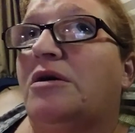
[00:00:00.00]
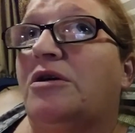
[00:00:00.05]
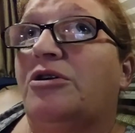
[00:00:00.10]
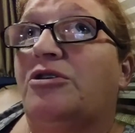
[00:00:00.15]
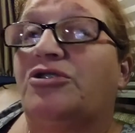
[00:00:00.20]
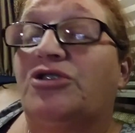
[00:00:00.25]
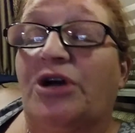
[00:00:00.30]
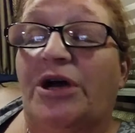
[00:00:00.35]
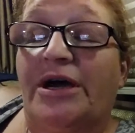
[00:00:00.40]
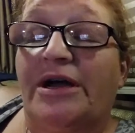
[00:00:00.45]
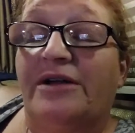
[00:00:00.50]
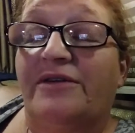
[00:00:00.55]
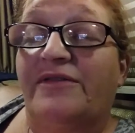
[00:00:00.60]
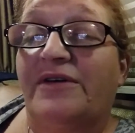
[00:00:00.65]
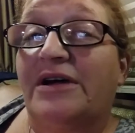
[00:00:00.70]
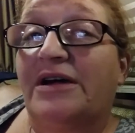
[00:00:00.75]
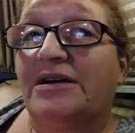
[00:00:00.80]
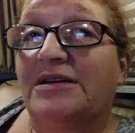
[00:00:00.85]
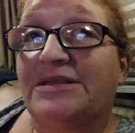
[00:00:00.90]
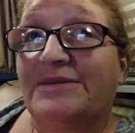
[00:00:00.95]
try to
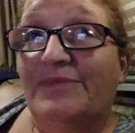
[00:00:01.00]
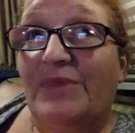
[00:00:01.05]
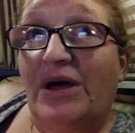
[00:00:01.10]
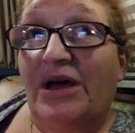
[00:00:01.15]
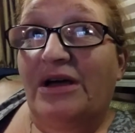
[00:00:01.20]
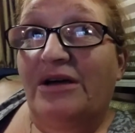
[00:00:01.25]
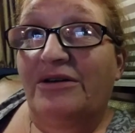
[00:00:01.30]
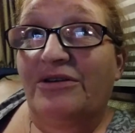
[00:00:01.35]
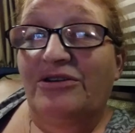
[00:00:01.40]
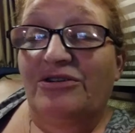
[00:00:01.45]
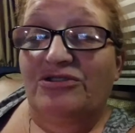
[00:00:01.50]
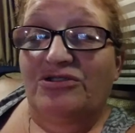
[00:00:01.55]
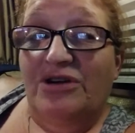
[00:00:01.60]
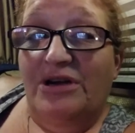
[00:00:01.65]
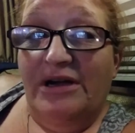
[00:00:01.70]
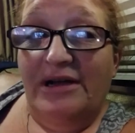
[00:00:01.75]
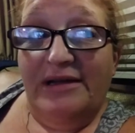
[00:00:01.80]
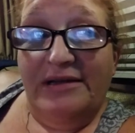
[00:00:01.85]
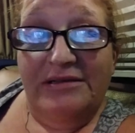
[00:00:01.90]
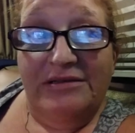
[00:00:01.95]
fake a smile, you
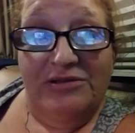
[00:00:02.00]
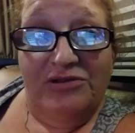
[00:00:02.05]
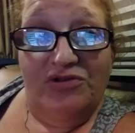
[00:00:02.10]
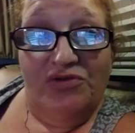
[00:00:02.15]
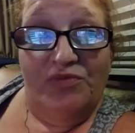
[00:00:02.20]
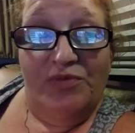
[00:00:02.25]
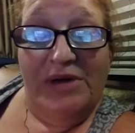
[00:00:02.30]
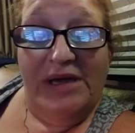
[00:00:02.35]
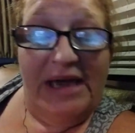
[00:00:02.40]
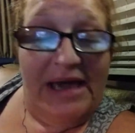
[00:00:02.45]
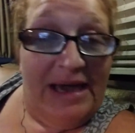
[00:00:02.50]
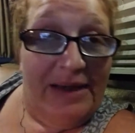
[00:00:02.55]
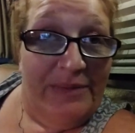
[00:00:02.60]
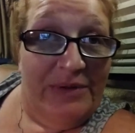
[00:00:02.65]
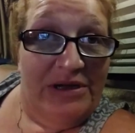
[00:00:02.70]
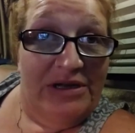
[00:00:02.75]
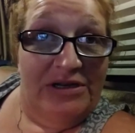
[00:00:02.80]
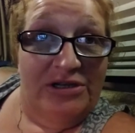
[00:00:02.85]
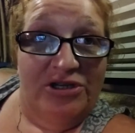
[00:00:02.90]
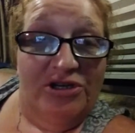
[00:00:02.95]
try to be
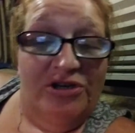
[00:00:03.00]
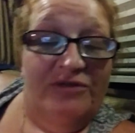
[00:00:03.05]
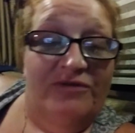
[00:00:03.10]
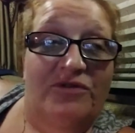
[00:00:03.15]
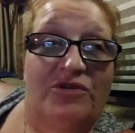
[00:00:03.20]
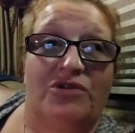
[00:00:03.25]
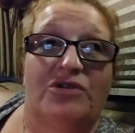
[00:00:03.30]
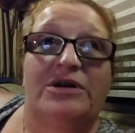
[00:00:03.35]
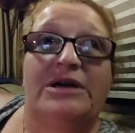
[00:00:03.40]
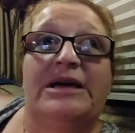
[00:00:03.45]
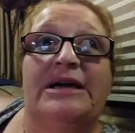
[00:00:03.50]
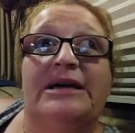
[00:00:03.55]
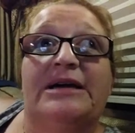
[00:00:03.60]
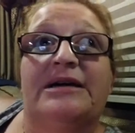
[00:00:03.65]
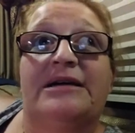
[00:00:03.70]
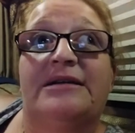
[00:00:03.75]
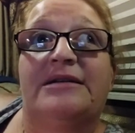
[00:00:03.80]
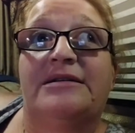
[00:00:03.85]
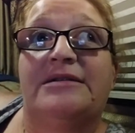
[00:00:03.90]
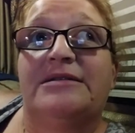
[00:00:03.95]
happy and cheerful,
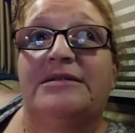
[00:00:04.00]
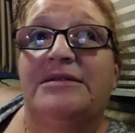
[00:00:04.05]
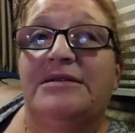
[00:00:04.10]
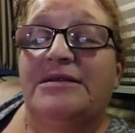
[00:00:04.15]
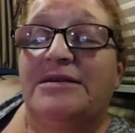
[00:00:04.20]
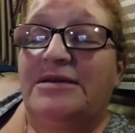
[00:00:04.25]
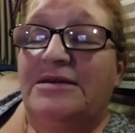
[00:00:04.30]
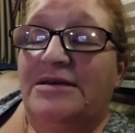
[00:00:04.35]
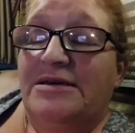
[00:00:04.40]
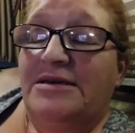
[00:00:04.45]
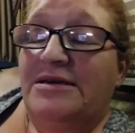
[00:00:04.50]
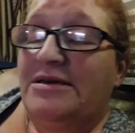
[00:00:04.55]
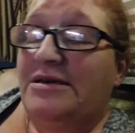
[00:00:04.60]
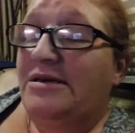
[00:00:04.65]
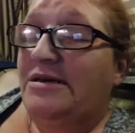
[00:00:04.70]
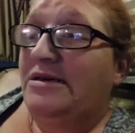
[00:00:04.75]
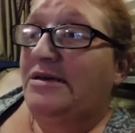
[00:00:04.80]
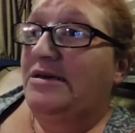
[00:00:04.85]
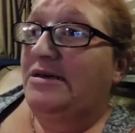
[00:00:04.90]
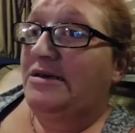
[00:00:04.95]
and
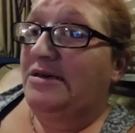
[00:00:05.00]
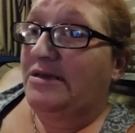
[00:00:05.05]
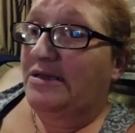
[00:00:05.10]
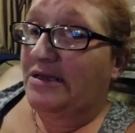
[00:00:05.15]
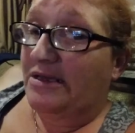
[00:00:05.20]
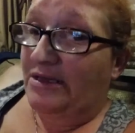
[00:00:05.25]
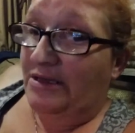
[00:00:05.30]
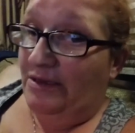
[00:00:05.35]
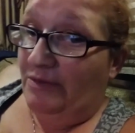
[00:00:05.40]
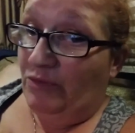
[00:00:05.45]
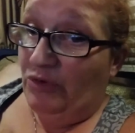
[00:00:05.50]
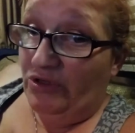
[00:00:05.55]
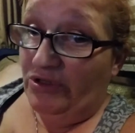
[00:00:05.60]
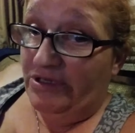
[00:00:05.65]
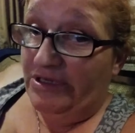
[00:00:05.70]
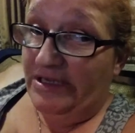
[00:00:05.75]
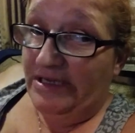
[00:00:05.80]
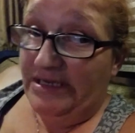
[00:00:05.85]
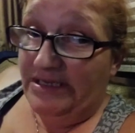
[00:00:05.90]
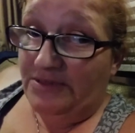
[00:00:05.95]
on the
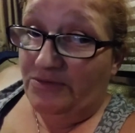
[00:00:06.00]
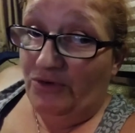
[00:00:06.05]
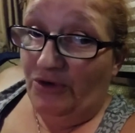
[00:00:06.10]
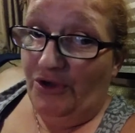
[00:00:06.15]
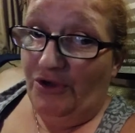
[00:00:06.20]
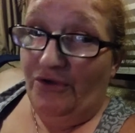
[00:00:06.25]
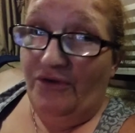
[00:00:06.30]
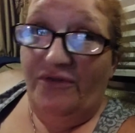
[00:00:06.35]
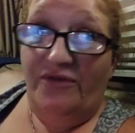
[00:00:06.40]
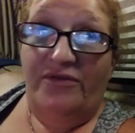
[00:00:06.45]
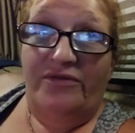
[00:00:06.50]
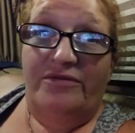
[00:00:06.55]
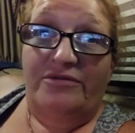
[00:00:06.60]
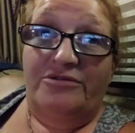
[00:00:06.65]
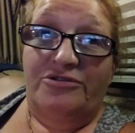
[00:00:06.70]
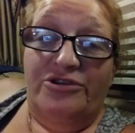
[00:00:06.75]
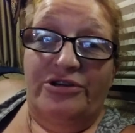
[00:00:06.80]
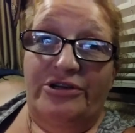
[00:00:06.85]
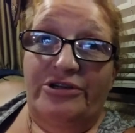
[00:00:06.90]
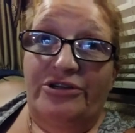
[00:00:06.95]
days where you've
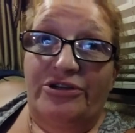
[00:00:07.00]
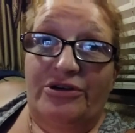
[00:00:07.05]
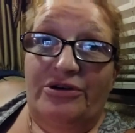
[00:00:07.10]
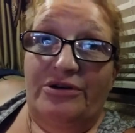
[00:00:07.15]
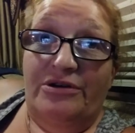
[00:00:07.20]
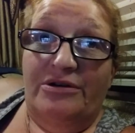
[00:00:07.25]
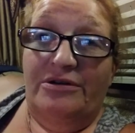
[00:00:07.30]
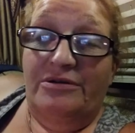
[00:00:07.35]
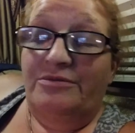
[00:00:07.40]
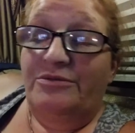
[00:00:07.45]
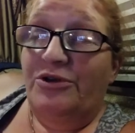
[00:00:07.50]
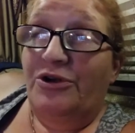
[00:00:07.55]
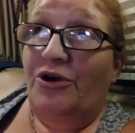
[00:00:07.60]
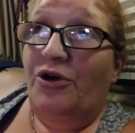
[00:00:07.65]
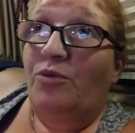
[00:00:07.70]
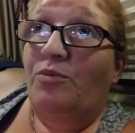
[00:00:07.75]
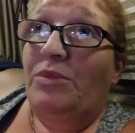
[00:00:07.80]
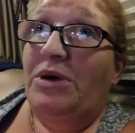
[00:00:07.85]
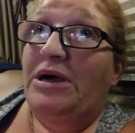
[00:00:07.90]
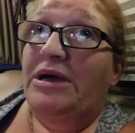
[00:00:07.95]
tricked your
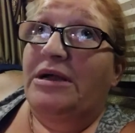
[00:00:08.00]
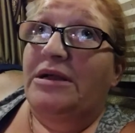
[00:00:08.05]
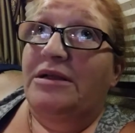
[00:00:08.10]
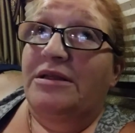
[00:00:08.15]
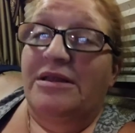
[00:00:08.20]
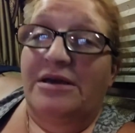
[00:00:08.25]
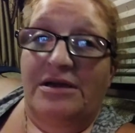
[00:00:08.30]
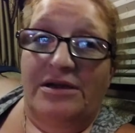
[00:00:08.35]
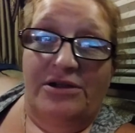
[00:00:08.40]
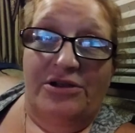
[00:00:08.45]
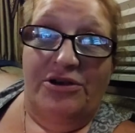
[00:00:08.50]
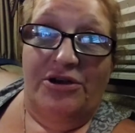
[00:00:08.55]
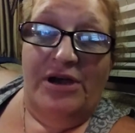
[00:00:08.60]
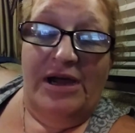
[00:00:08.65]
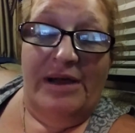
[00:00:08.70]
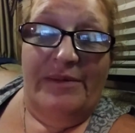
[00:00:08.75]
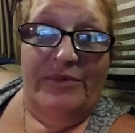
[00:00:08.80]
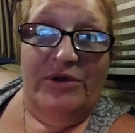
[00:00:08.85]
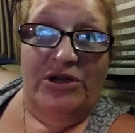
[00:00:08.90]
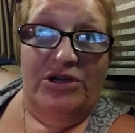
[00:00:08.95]
own mind thinking you're
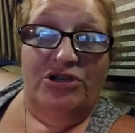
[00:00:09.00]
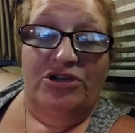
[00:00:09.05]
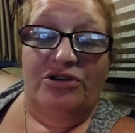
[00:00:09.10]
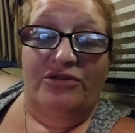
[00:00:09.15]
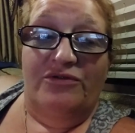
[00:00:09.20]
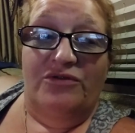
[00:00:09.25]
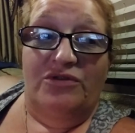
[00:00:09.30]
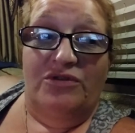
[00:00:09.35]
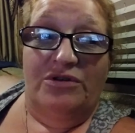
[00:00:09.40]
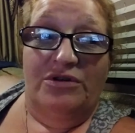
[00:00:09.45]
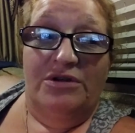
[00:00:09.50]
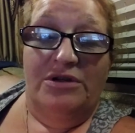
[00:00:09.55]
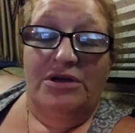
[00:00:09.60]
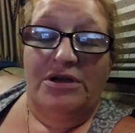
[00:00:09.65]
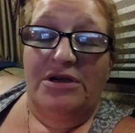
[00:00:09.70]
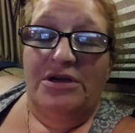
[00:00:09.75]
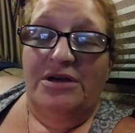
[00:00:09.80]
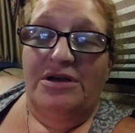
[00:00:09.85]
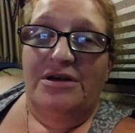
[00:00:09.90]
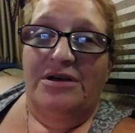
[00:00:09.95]
happy and cheerful,
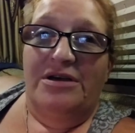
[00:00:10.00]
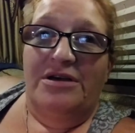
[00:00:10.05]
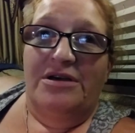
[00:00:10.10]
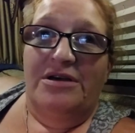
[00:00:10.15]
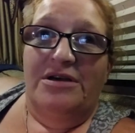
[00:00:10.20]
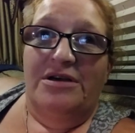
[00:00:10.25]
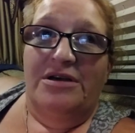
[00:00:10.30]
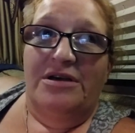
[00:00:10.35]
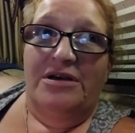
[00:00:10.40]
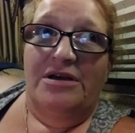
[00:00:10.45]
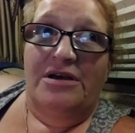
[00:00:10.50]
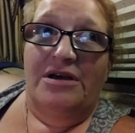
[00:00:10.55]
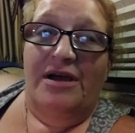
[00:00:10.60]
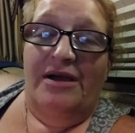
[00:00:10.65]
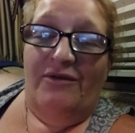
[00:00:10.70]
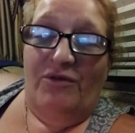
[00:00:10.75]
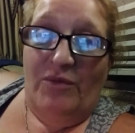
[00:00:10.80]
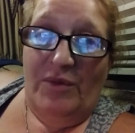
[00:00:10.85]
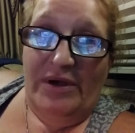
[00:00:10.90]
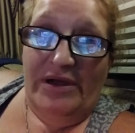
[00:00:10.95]

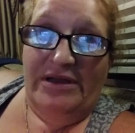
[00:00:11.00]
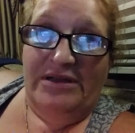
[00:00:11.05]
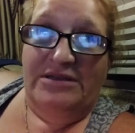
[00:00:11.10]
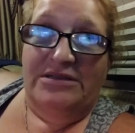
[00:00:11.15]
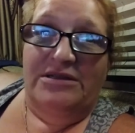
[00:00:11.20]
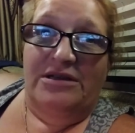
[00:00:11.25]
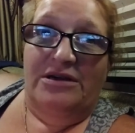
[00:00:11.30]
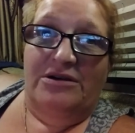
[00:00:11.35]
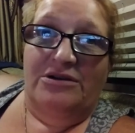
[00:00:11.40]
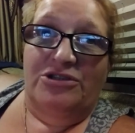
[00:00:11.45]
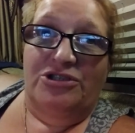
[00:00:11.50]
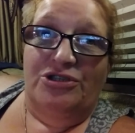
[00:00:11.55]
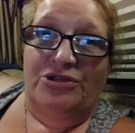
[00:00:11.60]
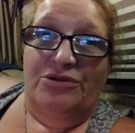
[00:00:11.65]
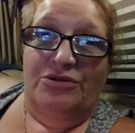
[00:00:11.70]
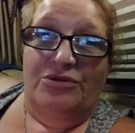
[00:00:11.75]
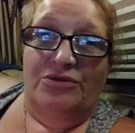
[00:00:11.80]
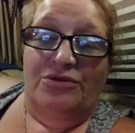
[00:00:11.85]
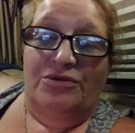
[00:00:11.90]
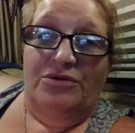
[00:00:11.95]
everybody else knocks
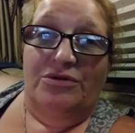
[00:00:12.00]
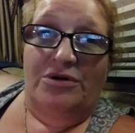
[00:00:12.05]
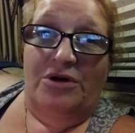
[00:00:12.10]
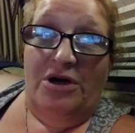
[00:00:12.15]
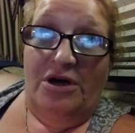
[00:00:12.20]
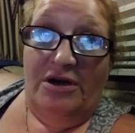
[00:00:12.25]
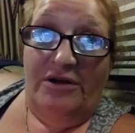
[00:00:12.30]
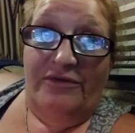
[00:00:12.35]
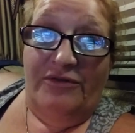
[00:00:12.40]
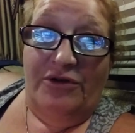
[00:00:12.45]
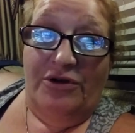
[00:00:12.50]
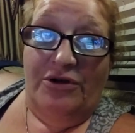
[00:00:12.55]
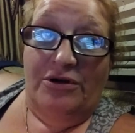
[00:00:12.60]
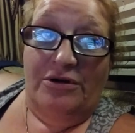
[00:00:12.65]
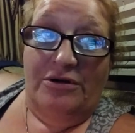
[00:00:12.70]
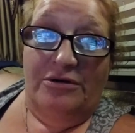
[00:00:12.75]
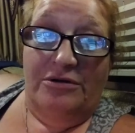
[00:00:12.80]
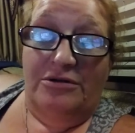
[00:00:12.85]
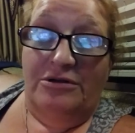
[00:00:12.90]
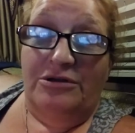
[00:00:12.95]
you off your
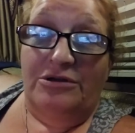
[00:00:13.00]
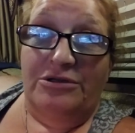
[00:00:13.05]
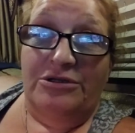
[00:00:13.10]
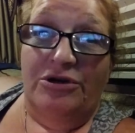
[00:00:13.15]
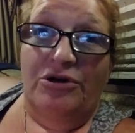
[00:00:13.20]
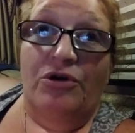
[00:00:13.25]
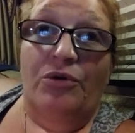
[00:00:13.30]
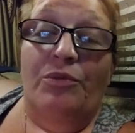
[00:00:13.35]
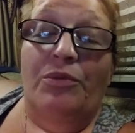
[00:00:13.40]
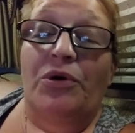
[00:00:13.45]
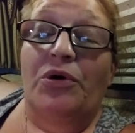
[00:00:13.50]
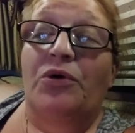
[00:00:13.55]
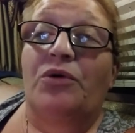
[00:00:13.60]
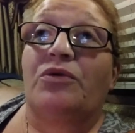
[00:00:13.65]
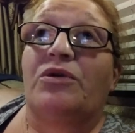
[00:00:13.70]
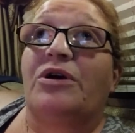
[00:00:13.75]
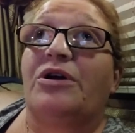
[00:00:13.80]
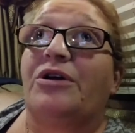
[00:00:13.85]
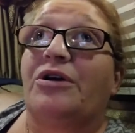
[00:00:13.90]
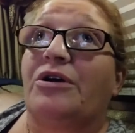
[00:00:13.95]
little totem pole
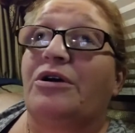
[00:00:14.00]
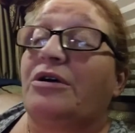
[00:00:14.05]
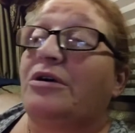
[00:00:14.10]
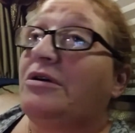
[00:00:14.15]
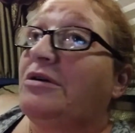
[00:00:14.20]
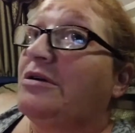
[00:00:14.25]
that you're